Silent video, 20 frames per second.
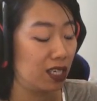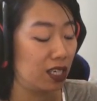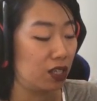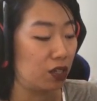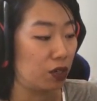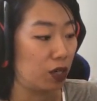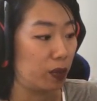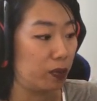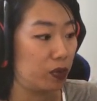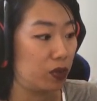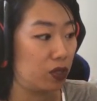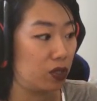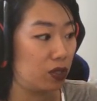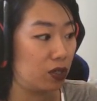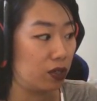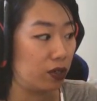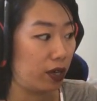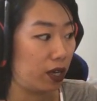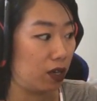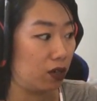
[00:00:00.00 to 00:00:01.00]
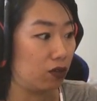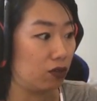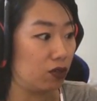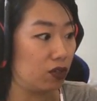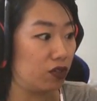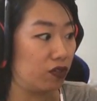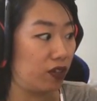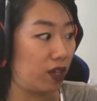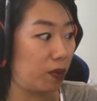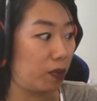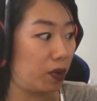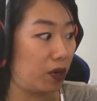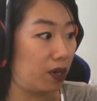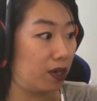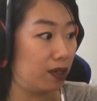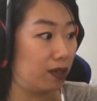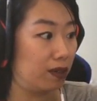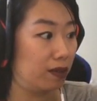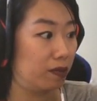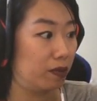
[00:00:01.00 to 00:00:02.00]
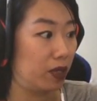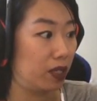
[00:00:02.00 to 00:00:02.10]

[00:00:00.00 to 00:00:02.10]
and their hips and their ankles for that part.